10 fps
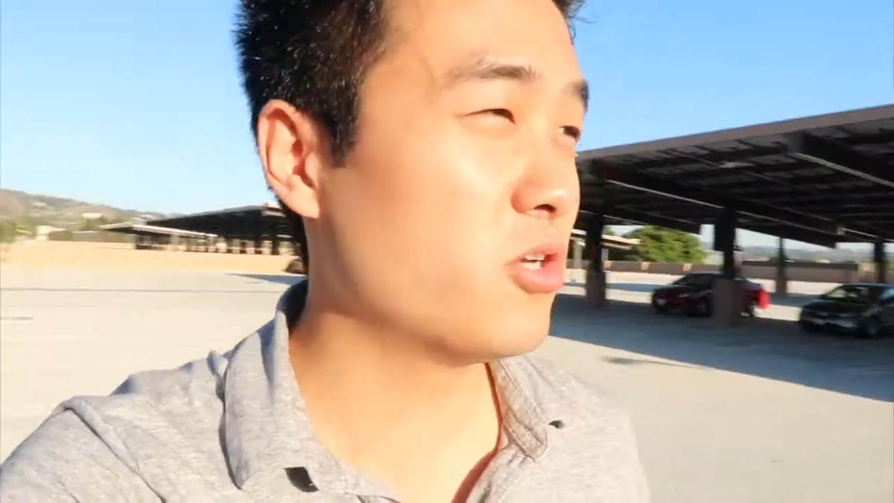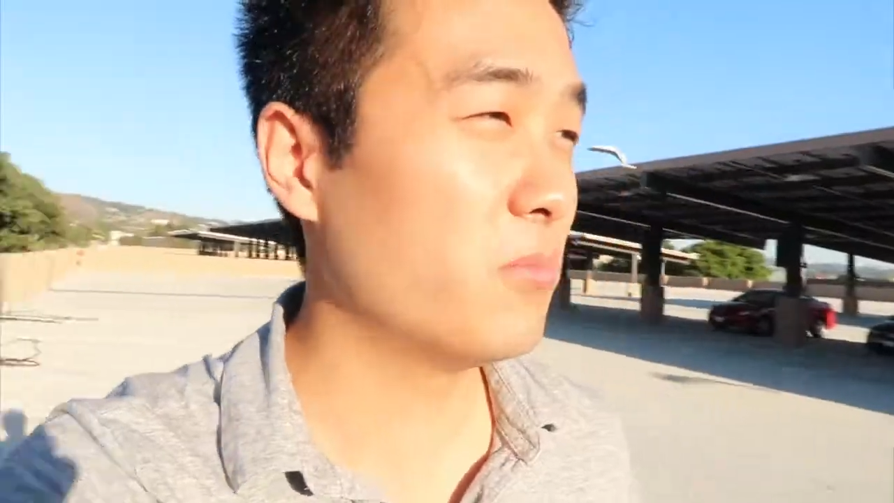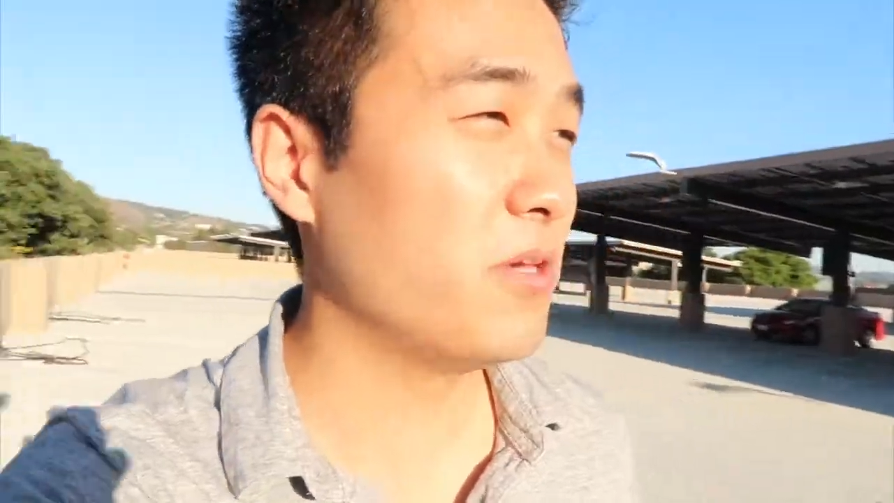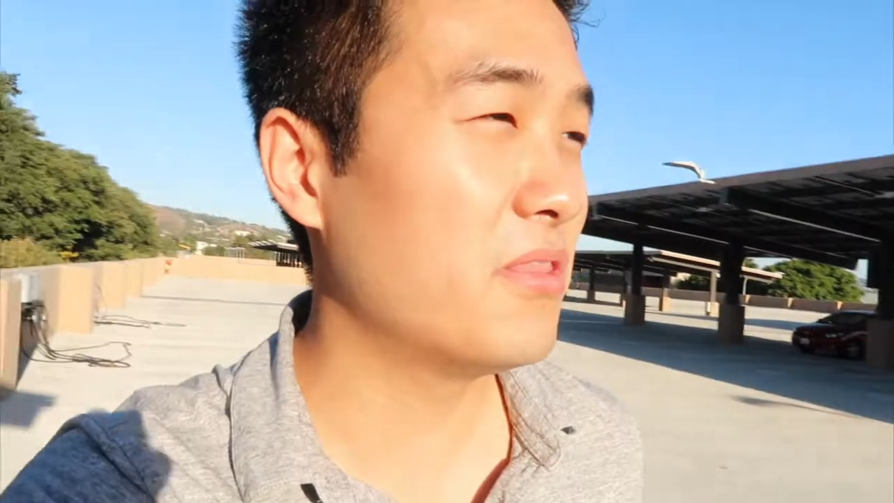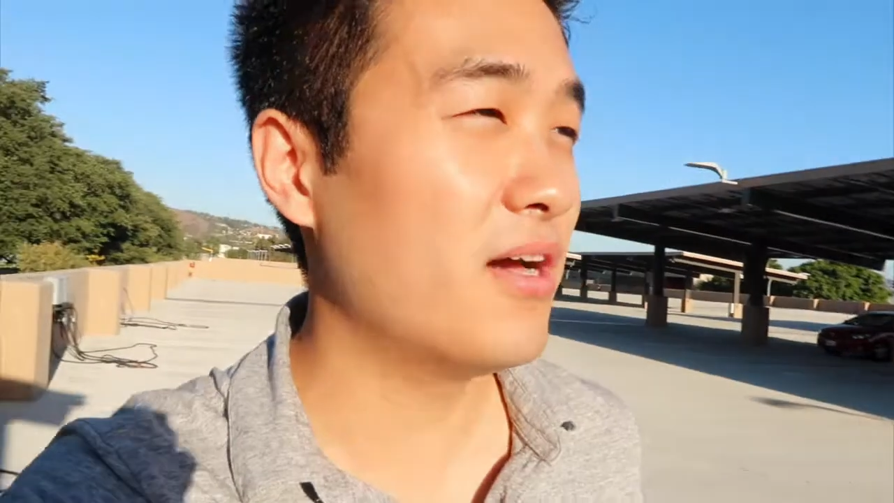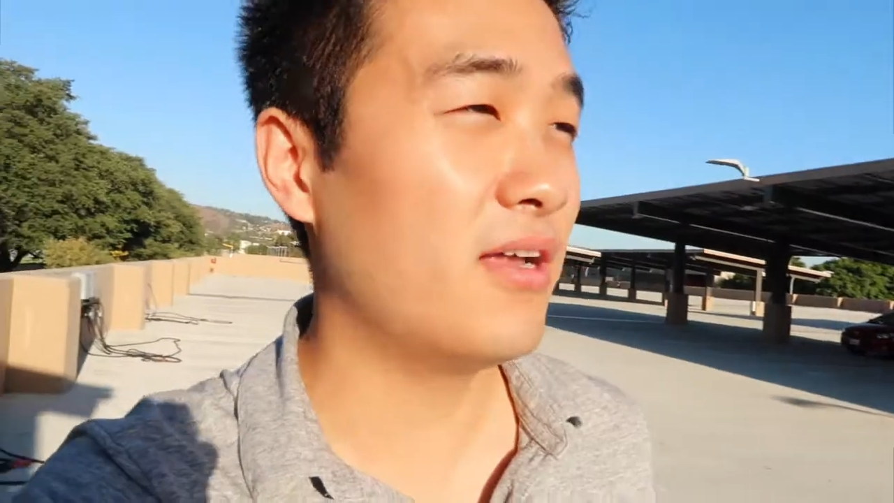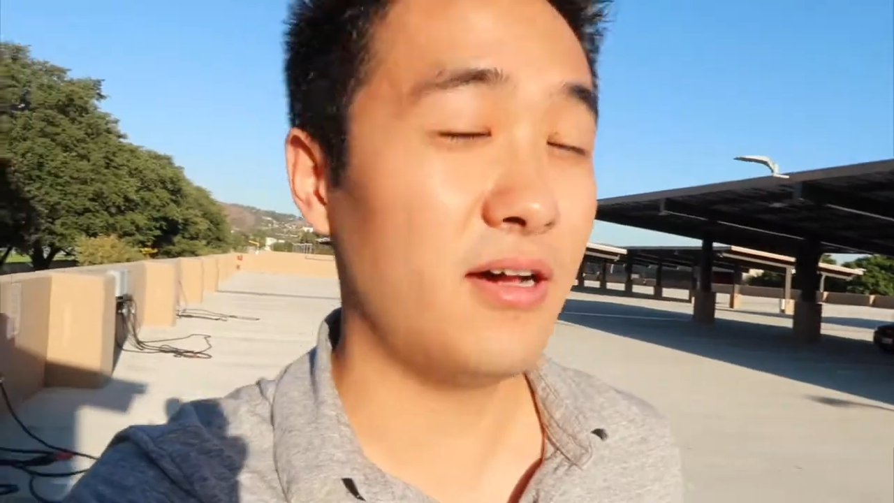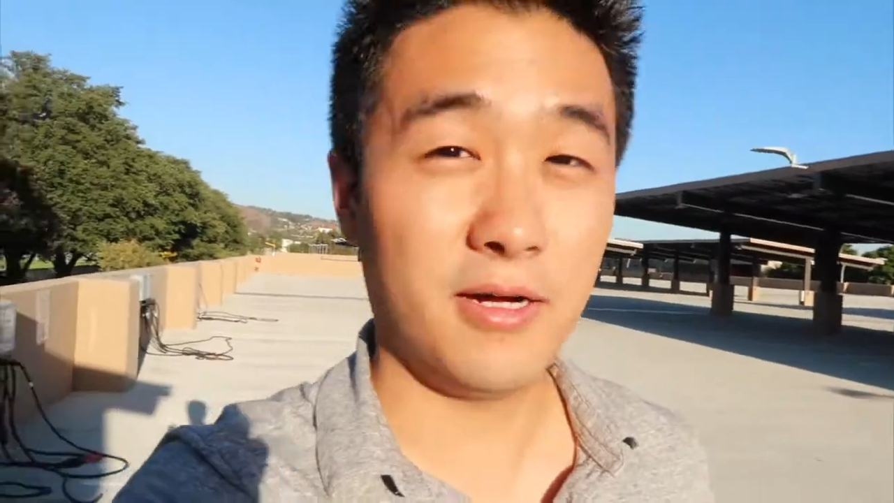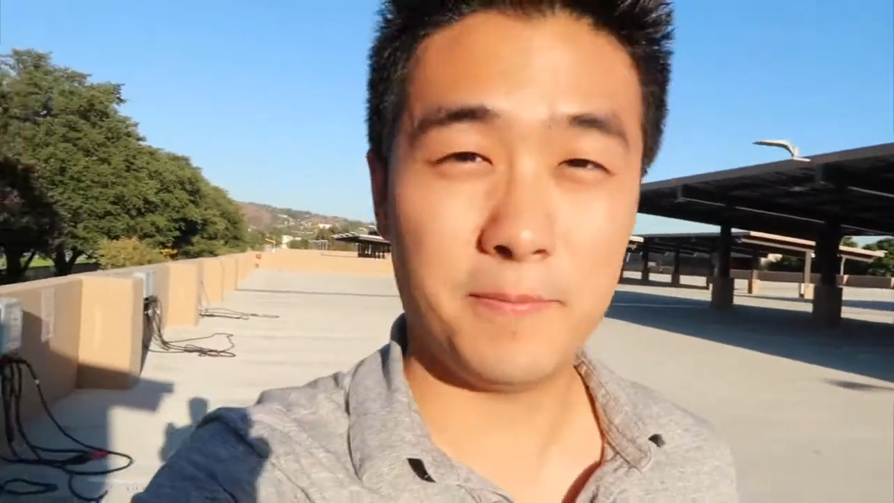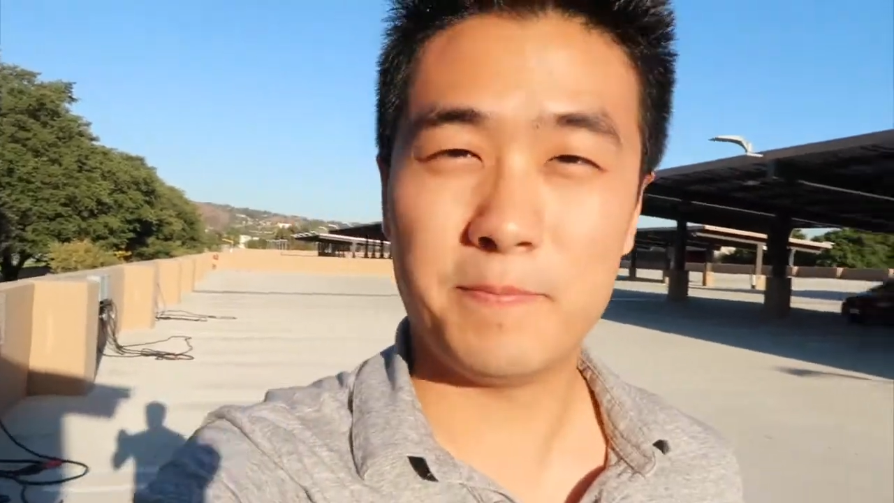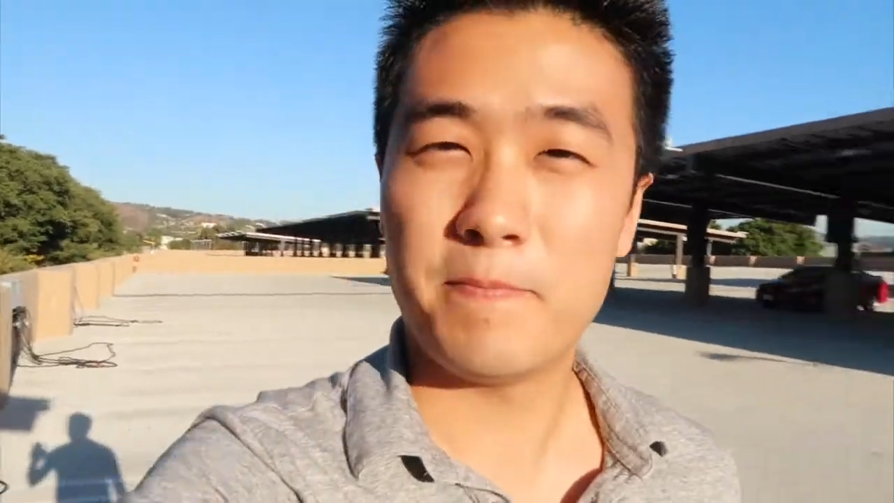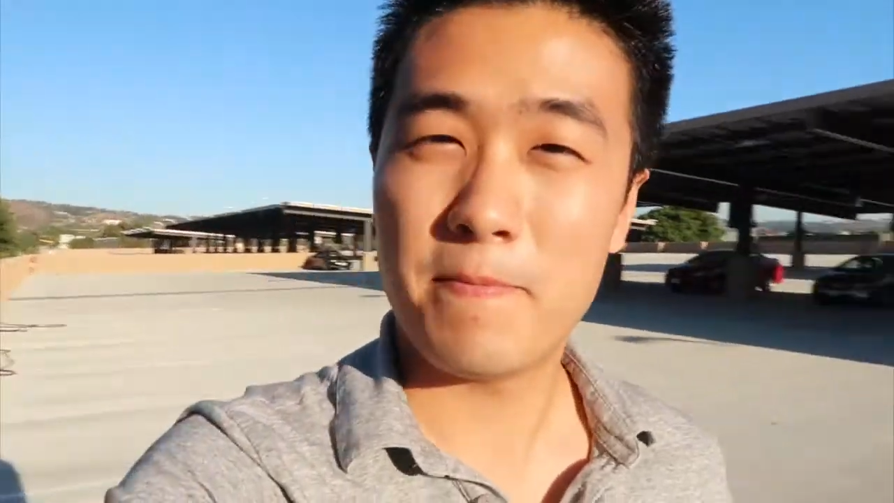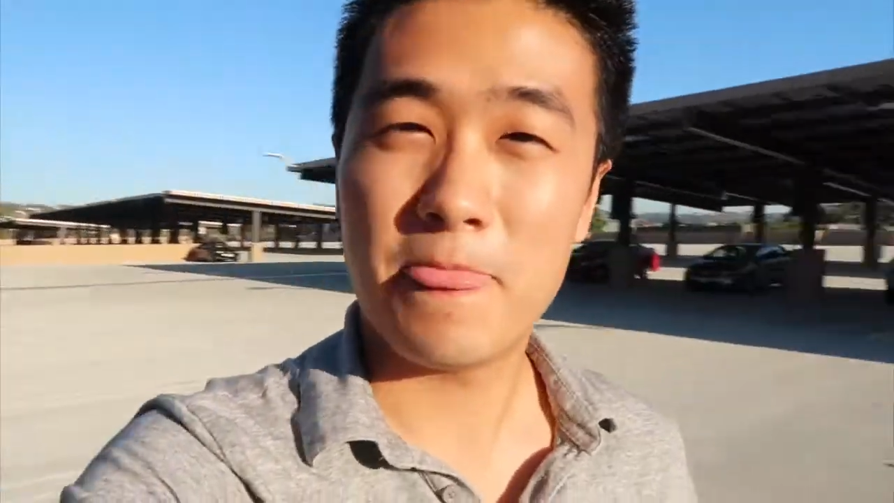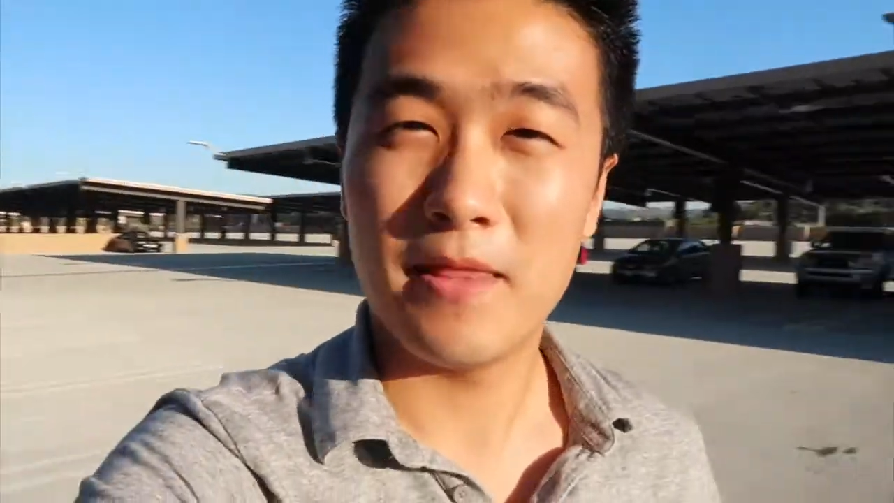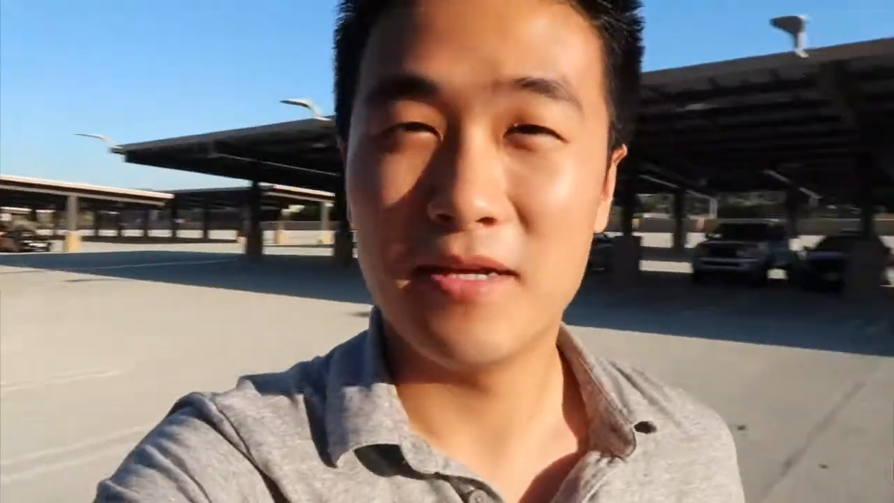told me that
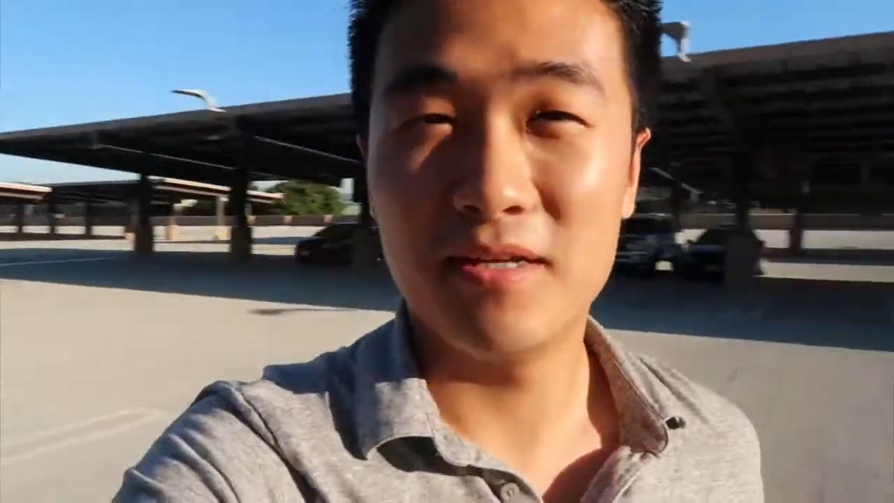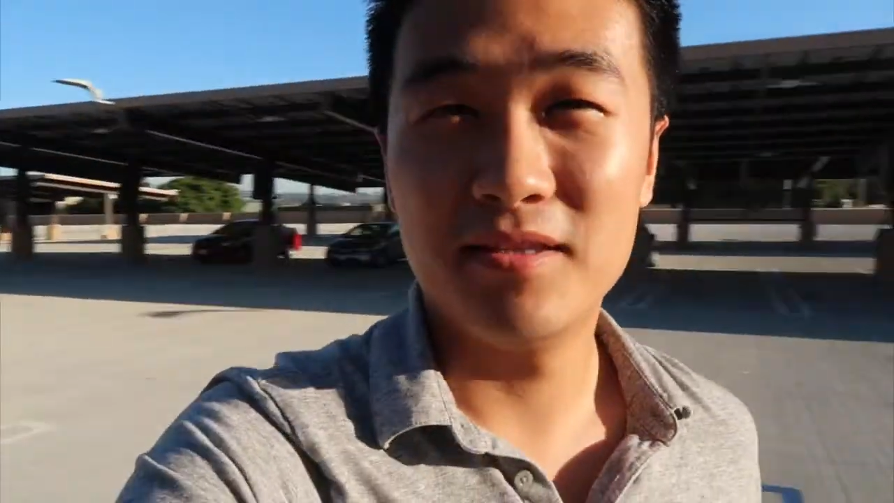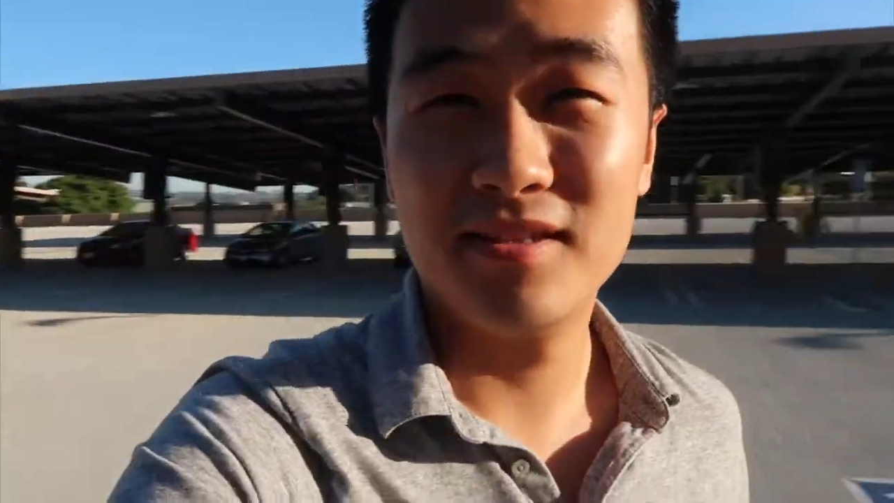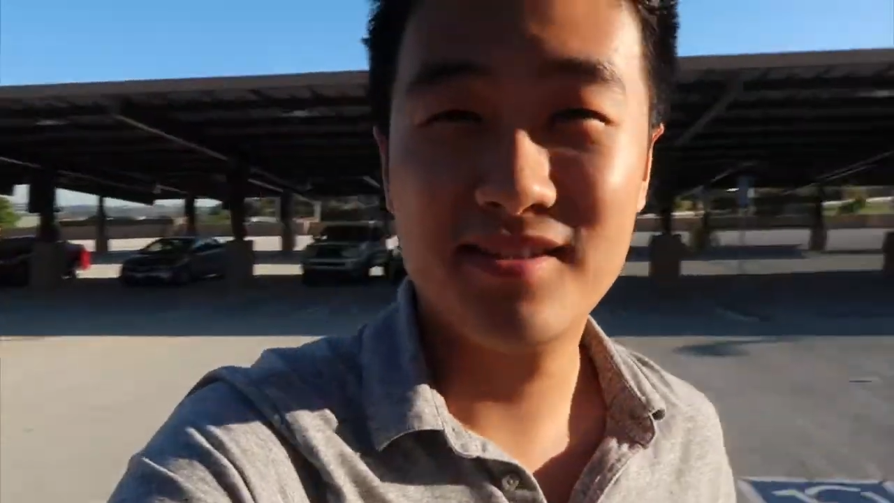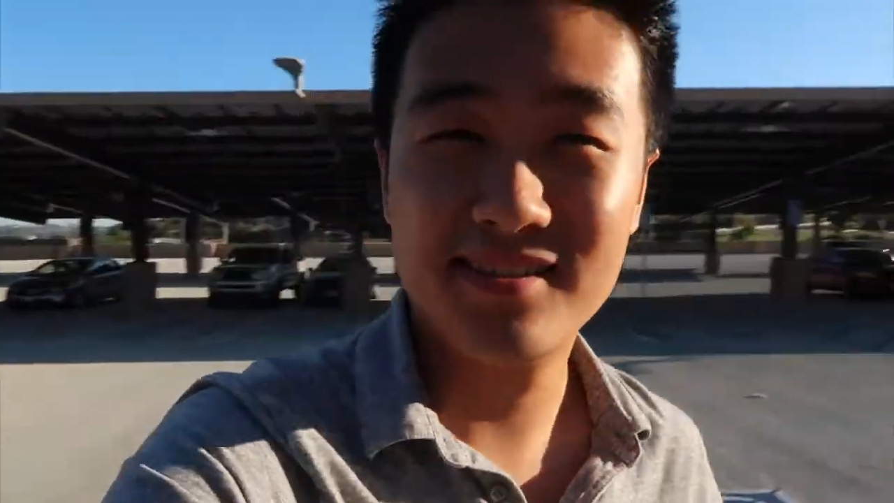this